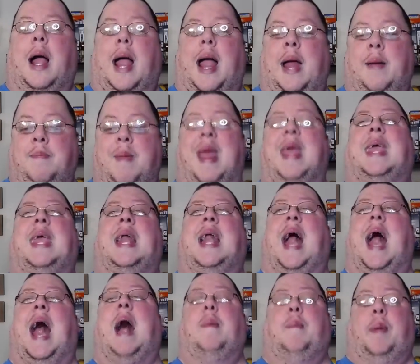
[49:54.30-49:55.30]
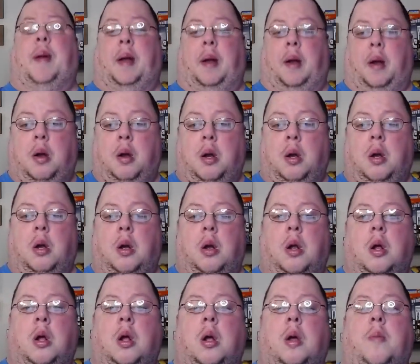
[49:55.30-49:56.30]
and make it happen.
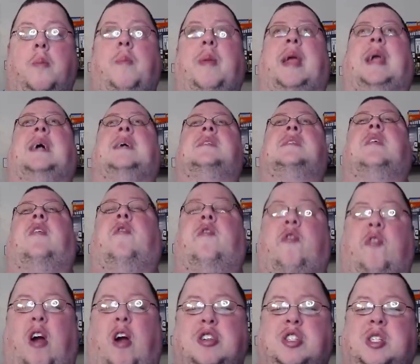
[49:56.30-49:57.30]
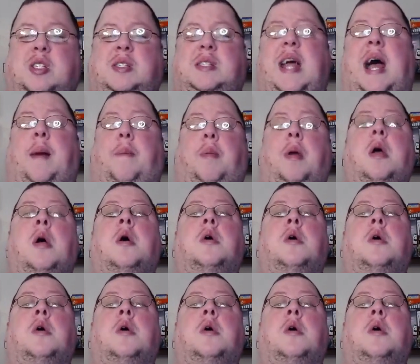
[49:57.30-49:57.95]
Because the first step